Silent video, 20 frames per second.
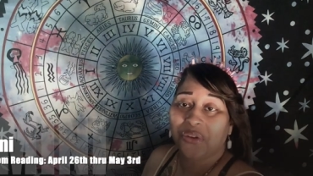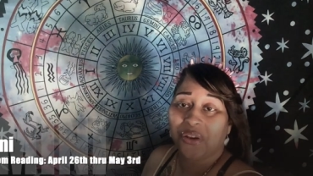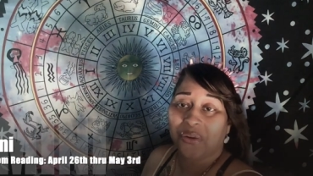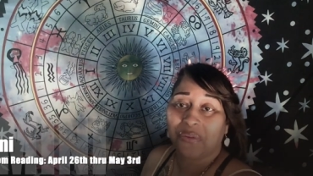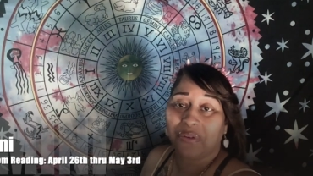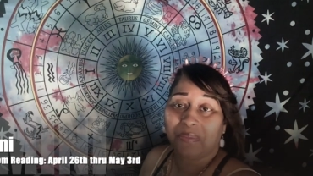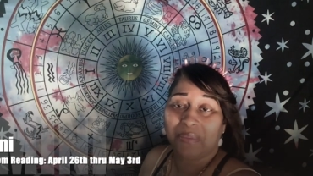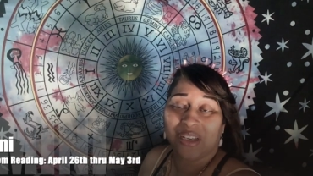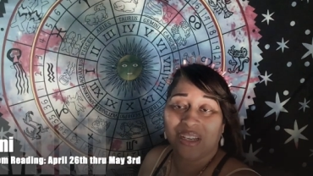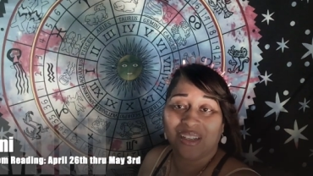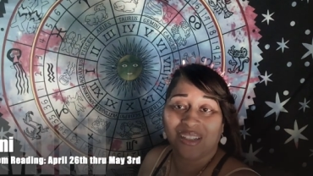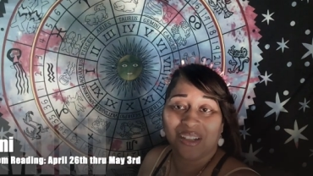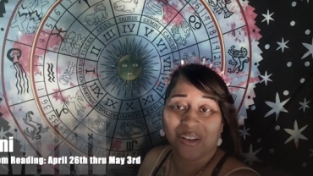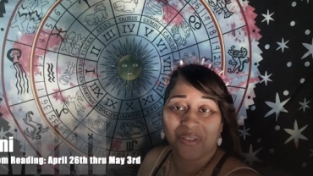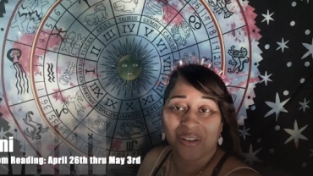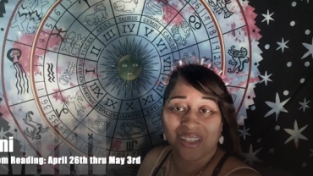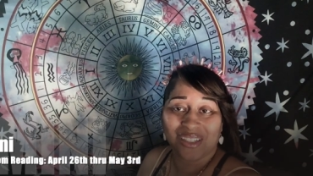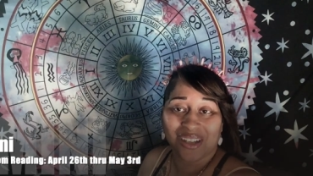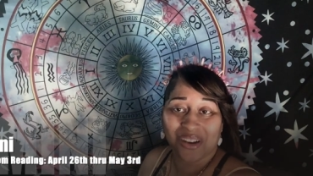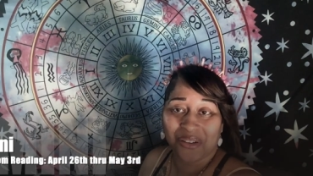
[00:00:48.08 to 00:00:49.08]
here with me,
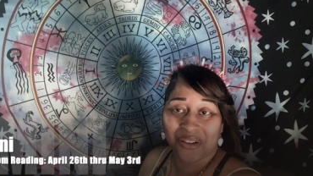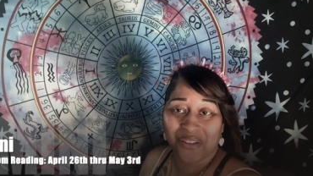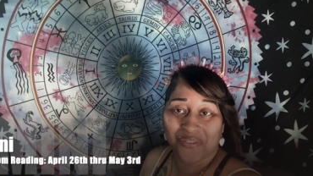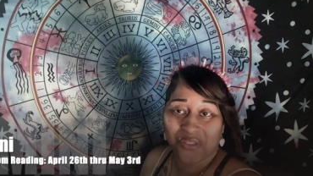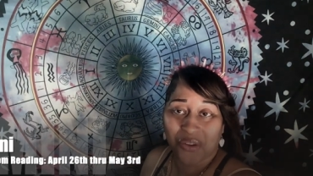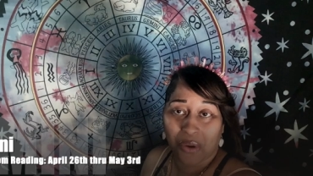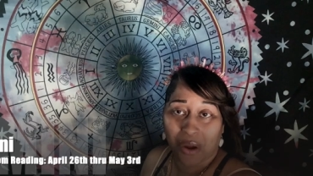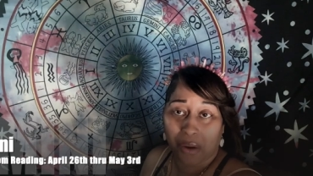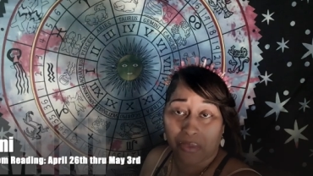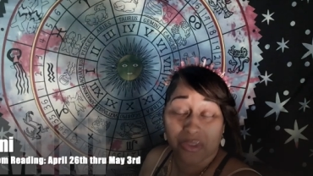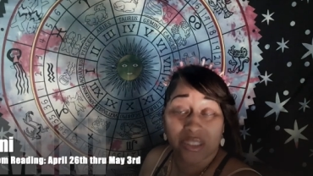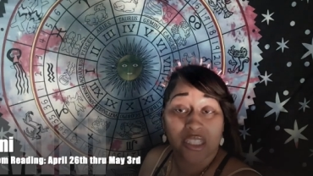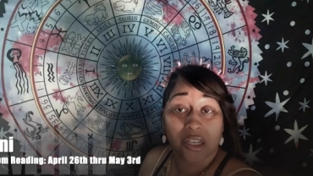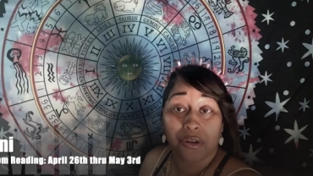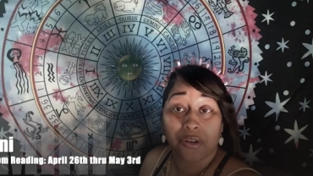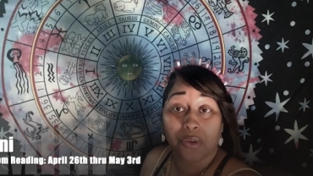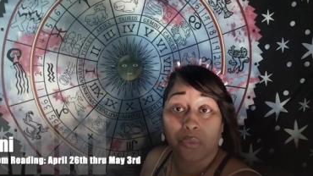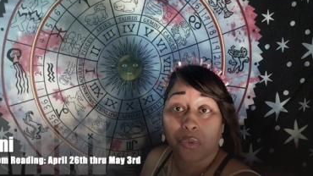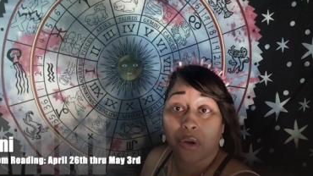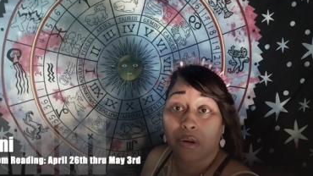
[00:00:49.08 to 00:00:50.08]
hello, hello. If you are
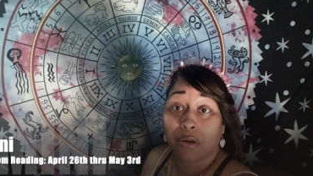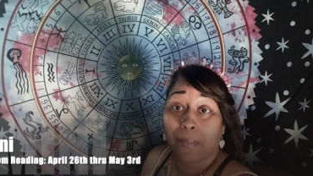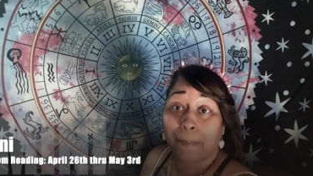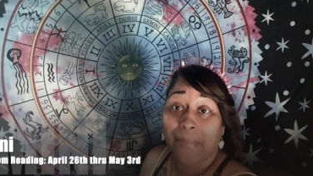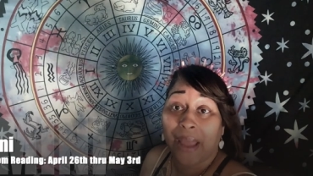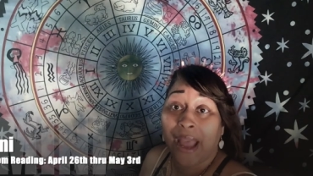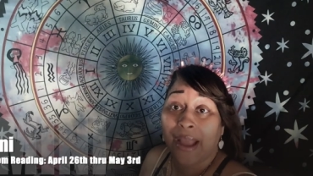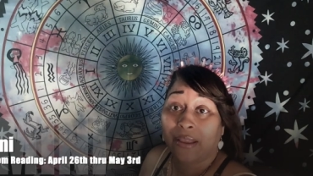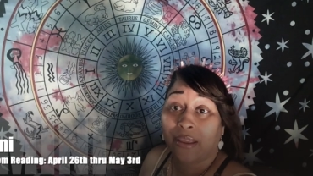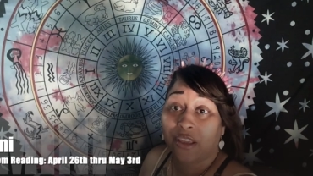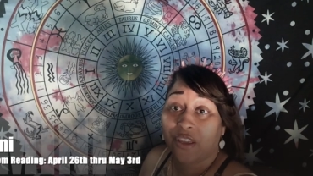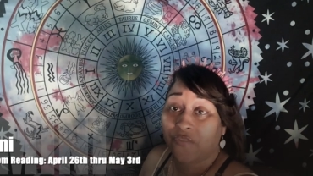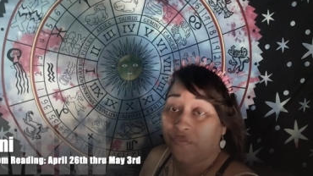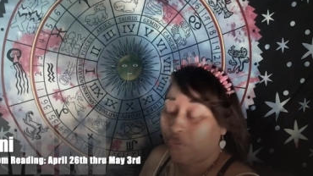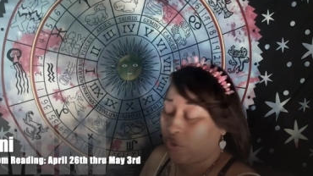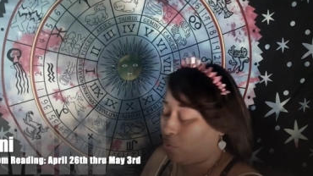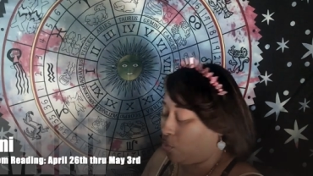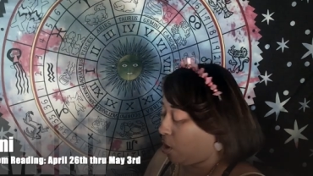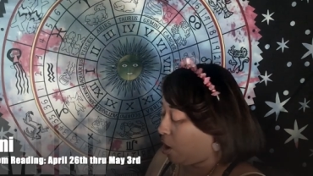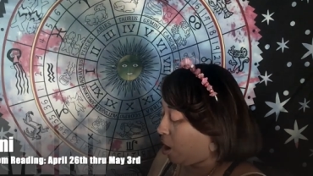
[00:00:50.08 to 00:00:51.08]
returning, welcome back. If
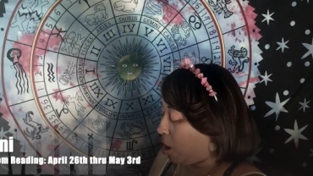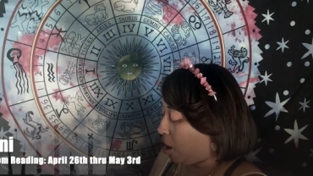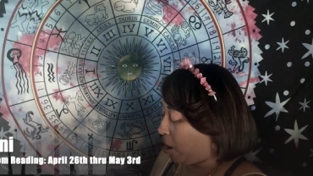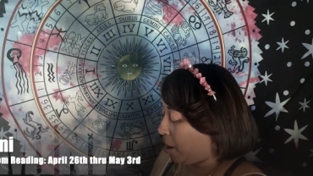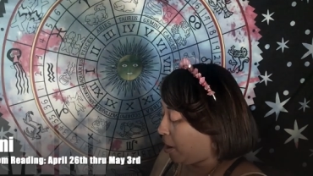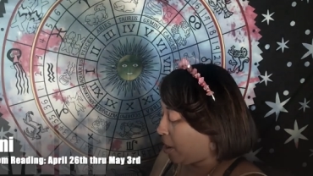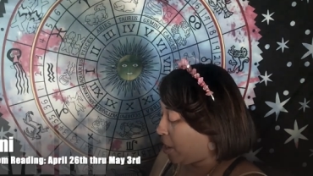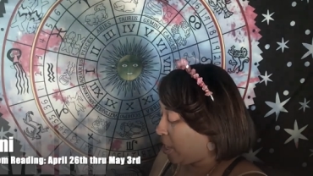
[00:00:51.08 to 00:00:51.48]
you are,